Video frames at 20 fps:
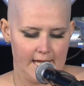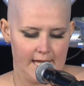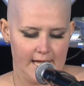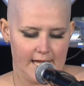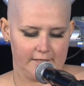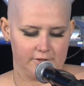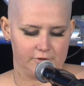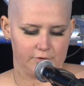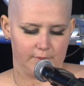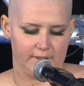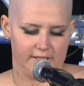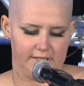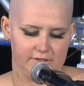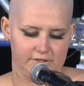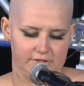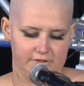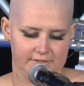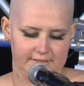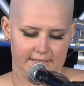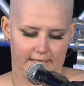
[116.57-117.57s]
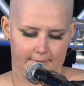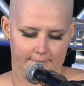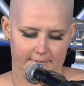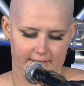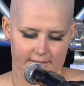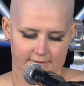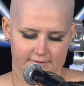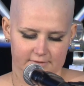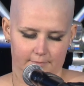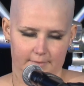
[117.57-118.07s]
and 22
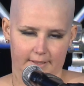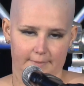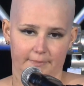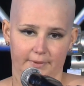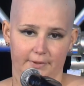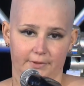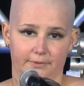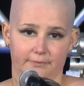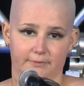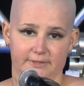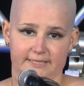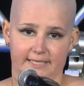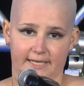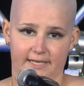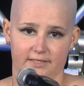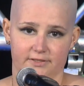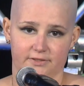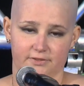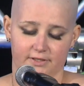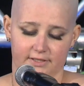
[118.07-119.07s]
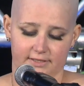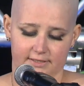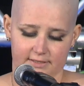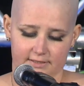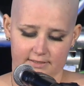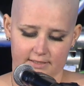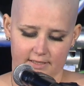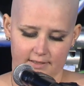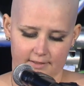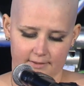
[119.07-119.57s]
centimetres of my bone was
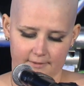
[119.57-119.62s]
cancerous.